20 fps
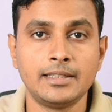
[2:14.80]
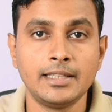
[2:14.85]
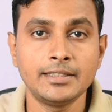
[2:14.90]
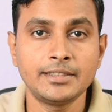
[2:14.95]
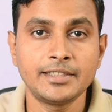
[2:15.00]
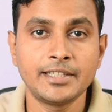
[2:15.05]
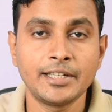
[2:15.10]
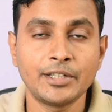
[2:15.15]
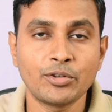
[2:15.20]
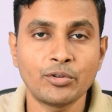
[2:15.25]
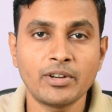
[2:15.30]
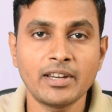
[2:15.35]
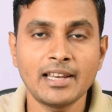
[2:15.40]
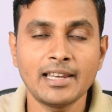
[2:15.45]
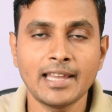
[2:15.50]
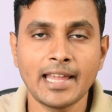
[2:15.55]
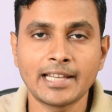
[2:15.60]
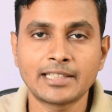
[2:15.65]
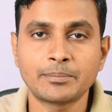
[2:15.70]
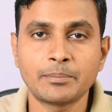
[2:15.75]
This tutorial
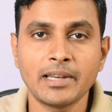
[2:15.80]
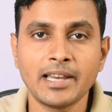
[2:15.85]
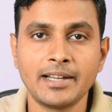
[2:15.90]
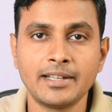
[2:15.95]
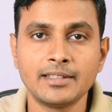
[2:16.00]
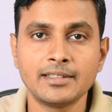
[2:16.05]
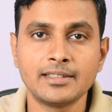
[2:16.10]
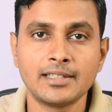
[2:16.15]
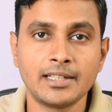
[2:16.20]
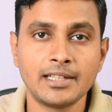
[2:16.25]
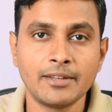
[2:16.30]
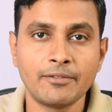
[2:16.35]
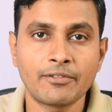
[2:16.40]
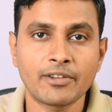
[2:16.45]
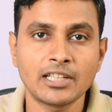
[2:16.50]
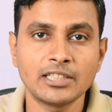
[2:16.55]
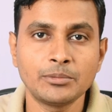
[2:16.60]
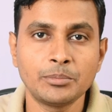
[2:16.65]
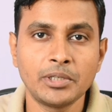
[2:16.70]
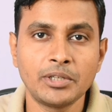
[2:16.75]
explained the
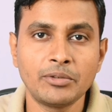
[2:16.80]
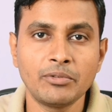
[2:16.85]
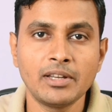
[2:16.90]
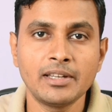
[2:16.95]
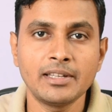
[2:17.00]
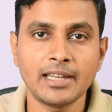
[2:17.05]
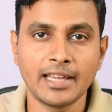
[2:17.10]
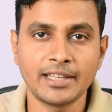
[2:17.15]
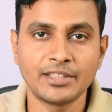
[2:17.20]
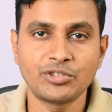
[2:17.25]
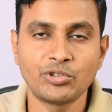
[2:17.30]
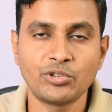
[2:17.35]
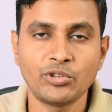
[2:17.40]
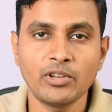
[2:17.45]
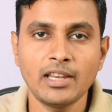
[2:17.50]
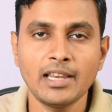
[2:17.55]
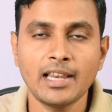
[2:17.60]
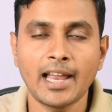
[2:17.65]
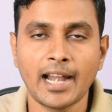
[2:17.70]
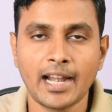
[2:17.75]
difference between S Q
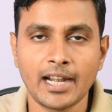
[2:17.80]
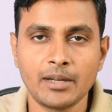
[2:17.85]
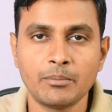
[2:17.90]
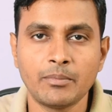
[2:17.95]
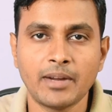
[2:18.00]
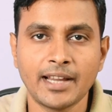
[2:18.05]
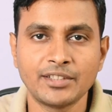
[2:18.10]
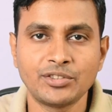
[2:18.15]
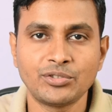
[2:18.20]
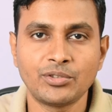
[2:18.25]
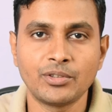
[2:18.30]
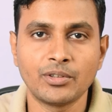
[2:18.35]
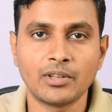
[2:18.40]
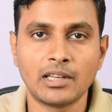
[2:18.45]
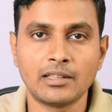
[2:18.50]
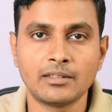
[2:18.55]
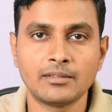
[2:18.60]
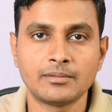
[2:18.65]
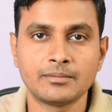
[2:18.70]
L and MySQL.